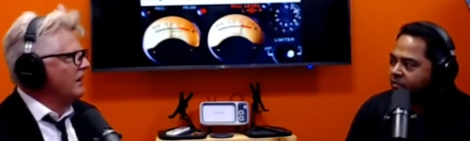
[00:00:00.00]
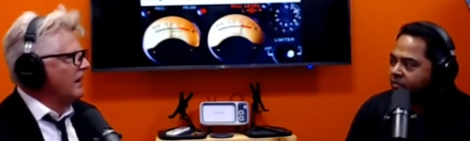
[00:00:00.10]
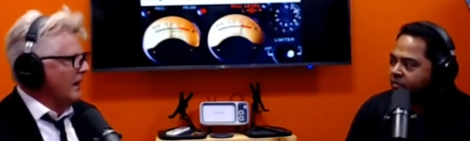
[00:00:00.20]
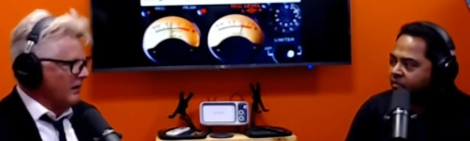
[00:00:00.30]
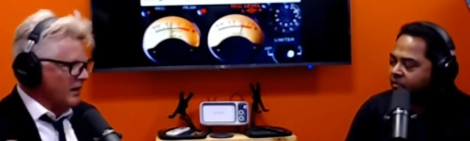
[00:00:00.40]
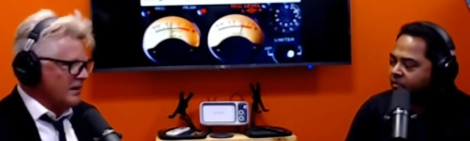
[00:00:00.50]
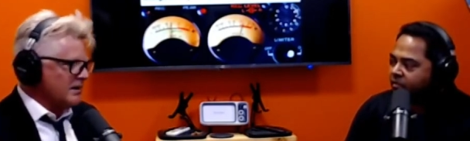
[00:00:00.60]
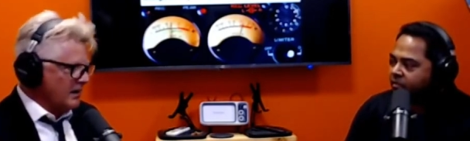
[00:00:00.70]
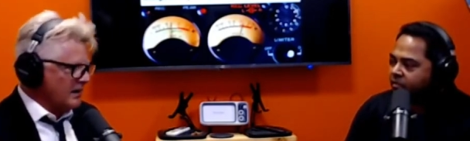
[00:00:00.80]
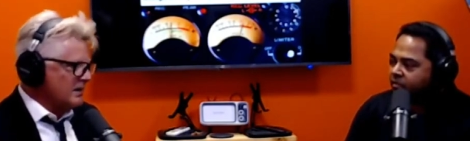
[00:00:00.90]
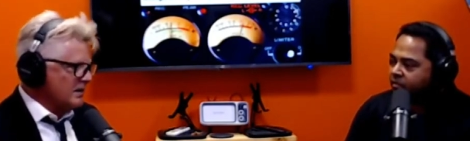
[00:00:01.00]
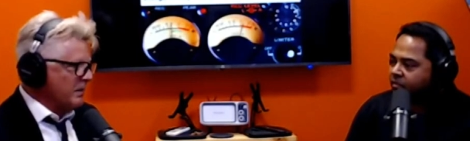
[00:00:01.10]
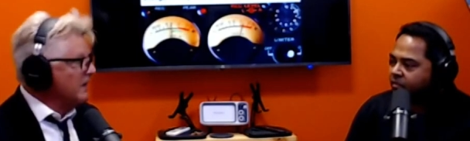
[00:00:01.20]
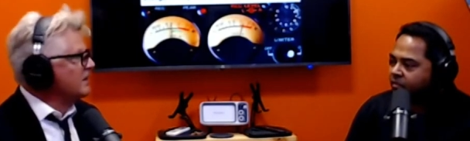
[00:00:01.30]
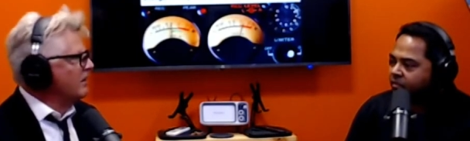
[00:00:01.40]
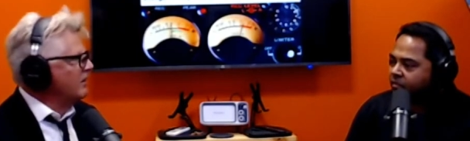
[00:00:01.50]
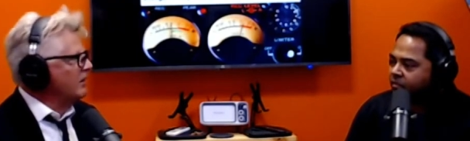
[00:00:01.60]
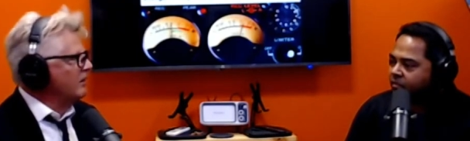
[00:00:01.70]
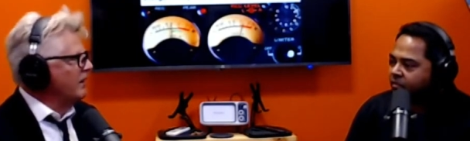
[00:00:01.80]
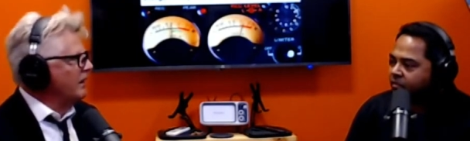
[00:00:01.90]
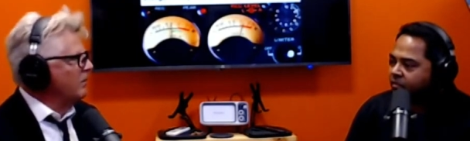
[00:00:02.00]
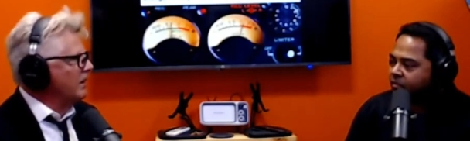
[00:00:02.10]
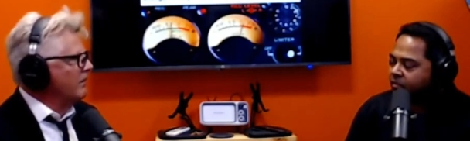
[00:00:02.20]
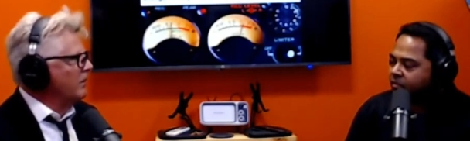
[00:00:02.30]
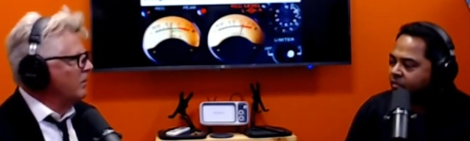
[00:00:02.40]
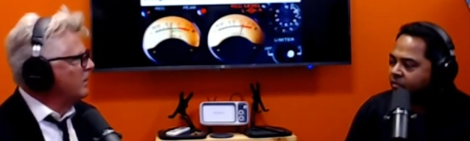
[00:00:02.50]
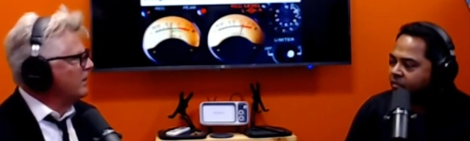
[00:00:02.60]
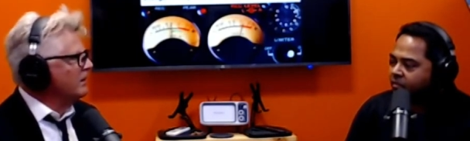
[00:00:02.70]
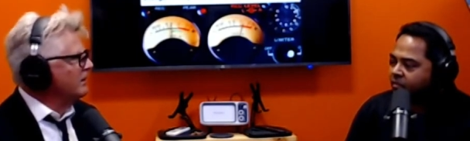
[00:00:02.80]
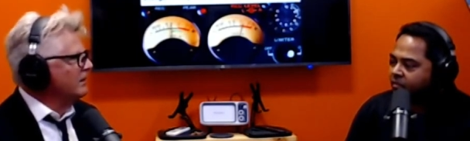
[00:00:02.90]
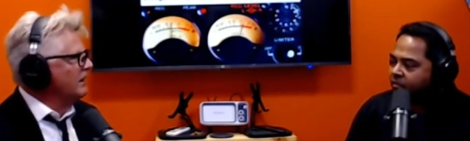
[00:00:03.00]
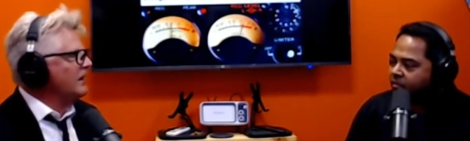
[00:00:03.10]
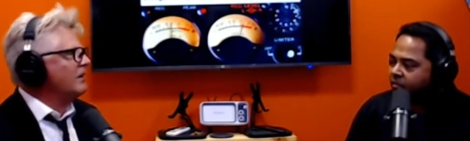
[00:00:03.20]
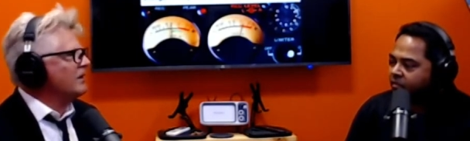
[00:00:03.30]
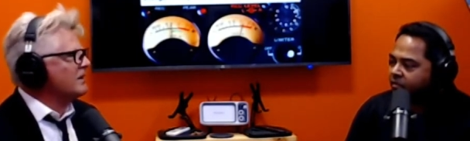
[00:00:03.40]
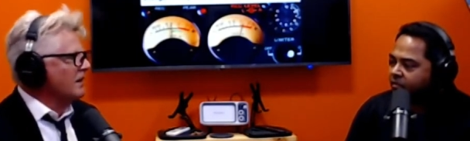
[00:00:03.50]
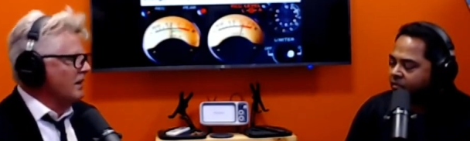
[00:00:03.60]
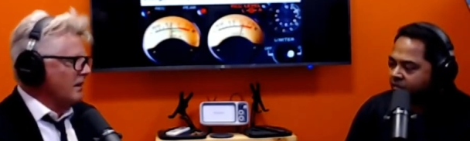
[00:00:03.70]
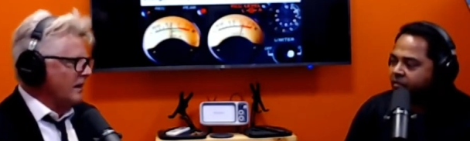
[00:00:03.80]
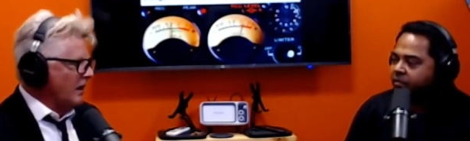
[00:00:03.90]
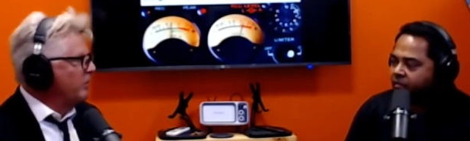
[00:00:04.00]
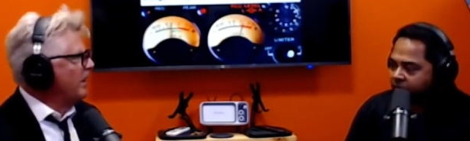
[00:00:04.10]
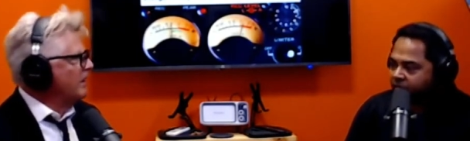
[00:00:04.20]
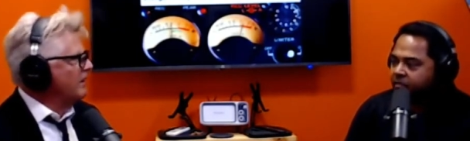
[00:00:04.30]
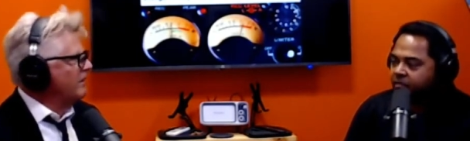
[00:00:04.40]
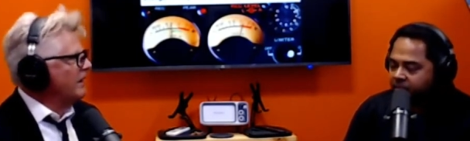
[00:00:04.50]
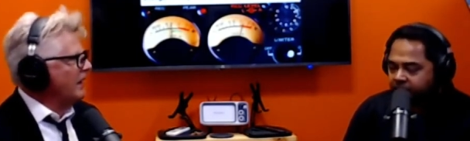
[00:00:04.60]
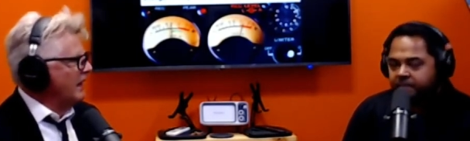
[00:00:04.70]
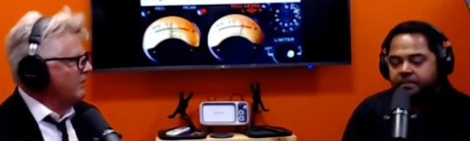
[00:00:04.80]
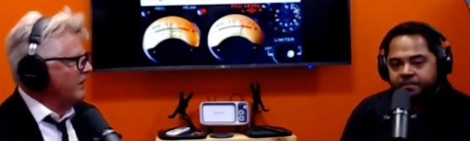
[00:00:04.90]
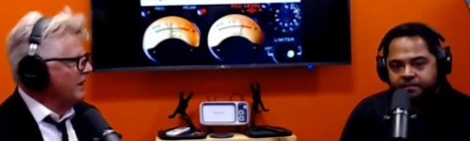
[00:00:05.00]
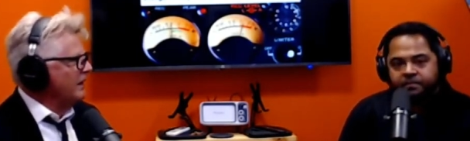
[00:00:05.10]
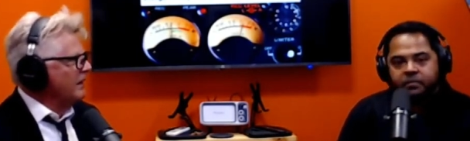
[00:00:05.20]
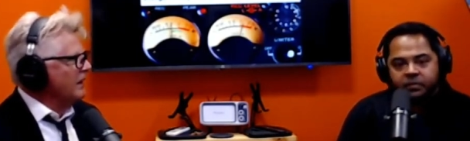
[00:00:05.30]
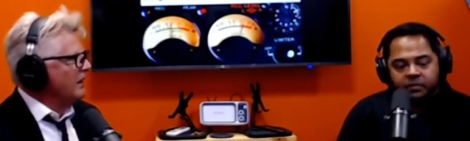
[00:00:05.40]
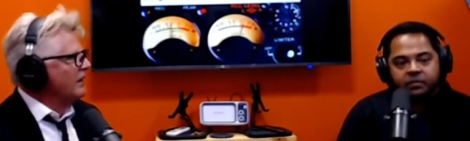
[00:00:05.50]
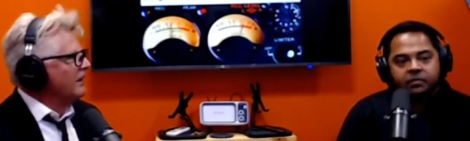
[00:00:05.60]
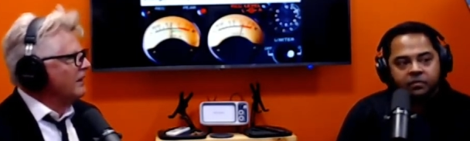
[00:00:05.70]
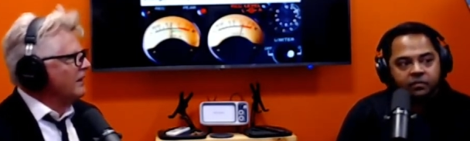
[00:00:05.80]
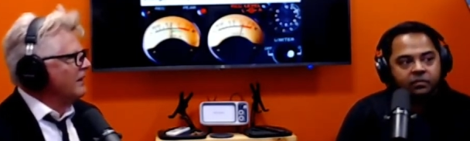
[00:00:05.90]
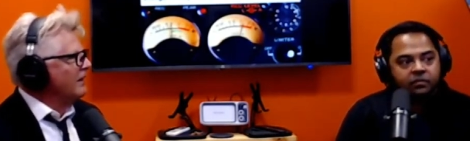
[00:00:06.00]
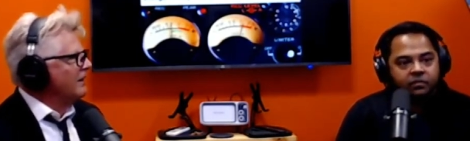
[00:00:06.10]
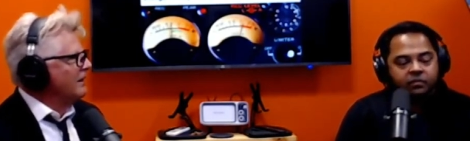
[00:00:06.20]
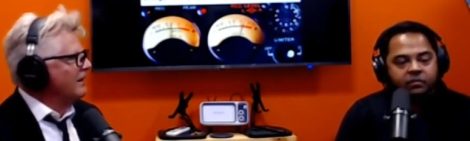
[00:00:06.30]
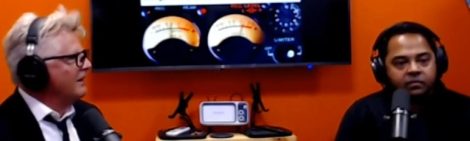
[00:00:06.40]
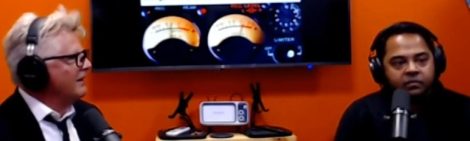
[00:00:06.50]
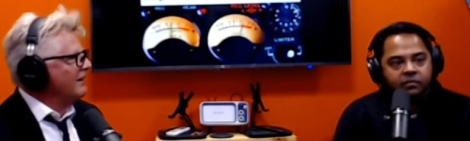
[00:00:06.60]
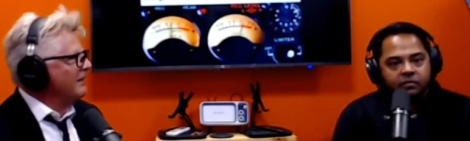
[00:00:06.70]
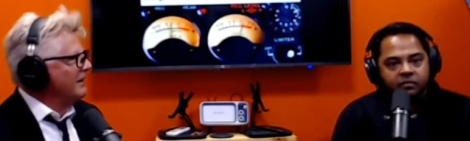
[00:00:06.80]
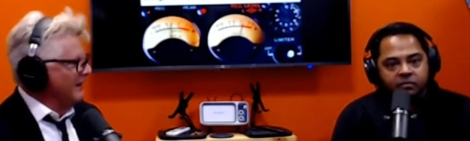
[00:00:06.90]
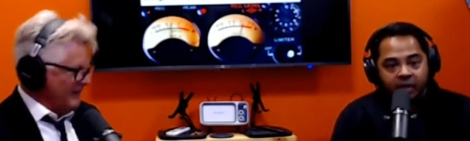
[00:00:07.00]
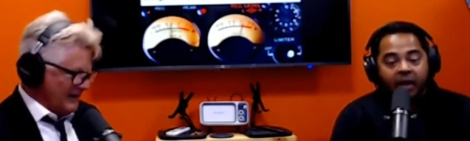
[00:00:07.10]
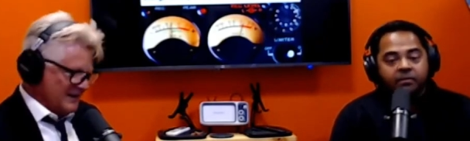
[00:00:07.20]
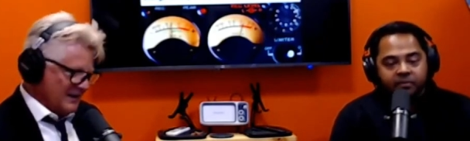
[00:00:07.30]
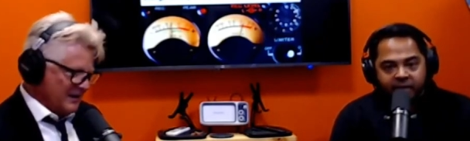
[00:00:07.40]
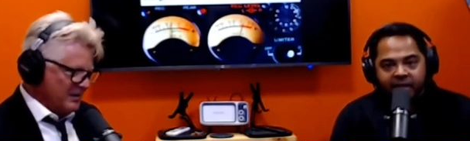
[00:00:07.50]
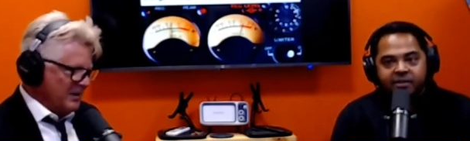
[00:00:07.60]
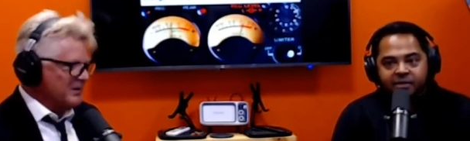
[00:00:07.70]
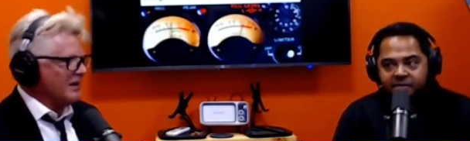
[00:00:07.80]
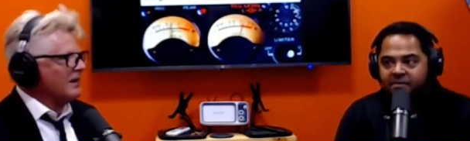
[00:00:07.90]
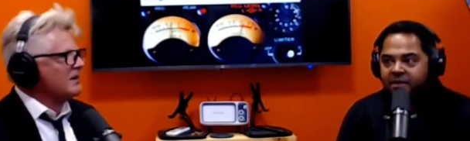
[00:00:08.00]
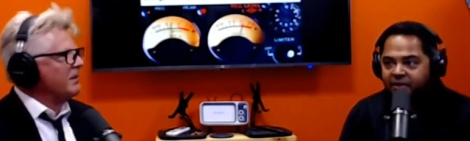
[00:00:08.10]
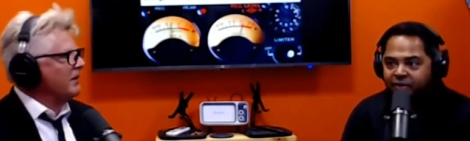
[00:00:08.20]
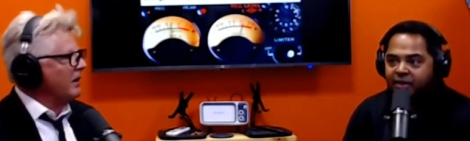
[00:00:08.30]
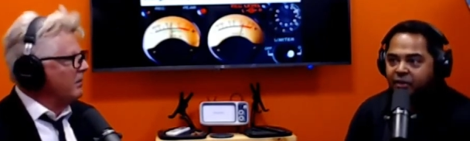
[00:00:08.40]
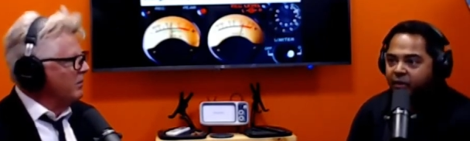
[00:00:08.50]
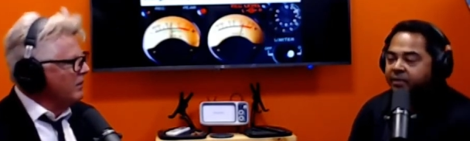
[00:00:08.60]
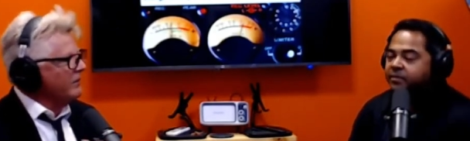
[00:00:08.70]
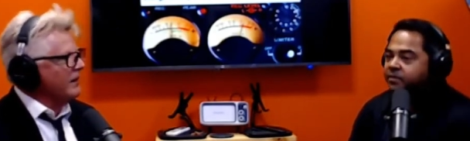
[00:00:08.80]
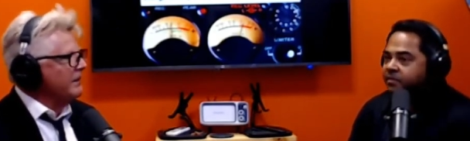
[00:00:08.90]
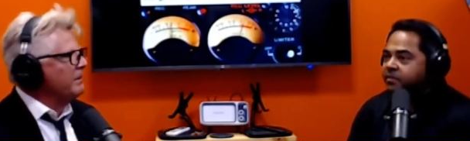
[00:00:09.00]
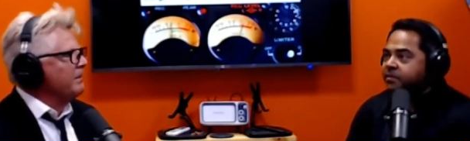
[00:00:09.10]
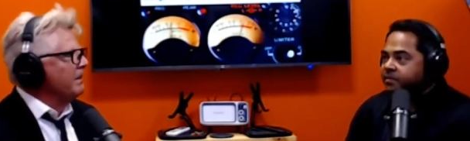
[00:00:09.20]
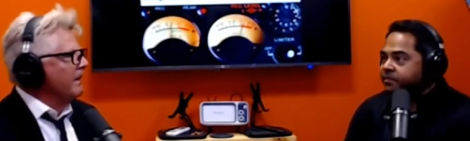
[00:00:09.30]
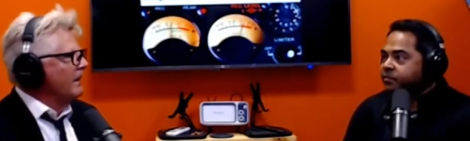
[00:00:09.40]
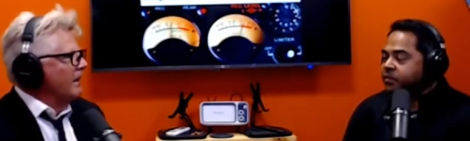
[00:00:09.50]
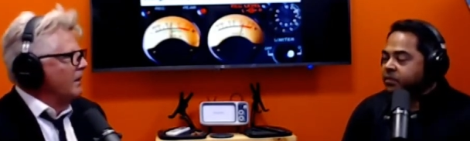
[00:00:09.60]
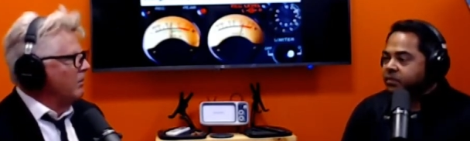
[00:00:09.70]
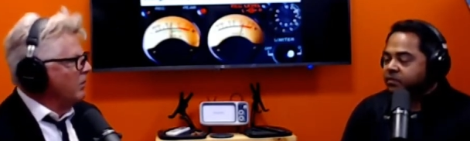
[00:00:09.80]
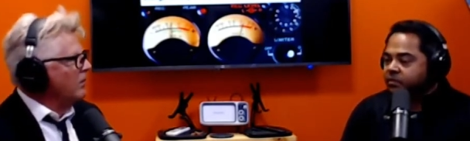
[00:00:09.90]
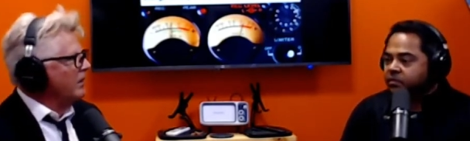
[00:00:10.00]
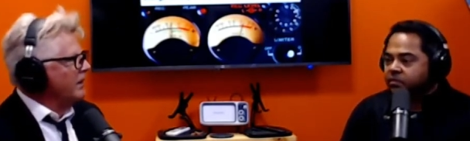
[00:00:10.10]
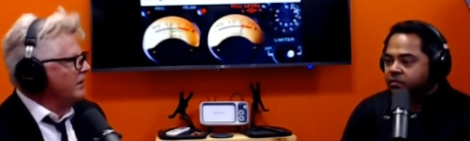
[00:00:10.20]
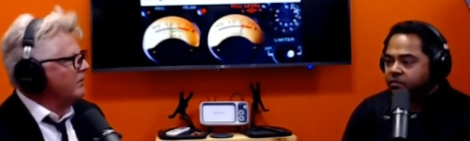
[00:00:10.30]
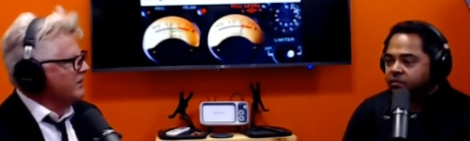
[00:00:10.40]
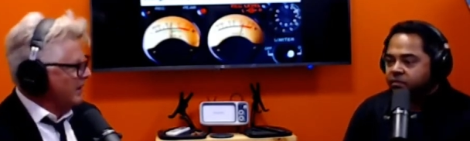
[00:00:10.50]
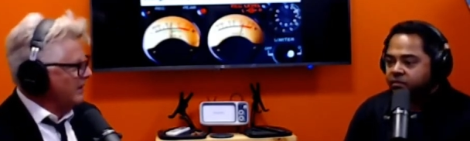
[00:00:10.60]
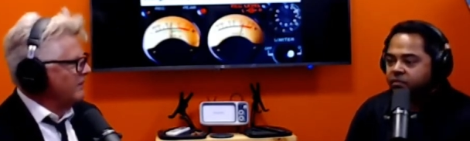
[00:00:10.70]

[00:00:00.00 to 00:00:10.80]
Speaker 1: Allergan Aesthetics is based here in Irvine, one of the world leaders, now Huge. part of uh, AbbVie.
Speaker 2: Allergan started Botox, right? They, yeah, they started Botox, but right. they're
Speaker 1: moving uh, more into regenerative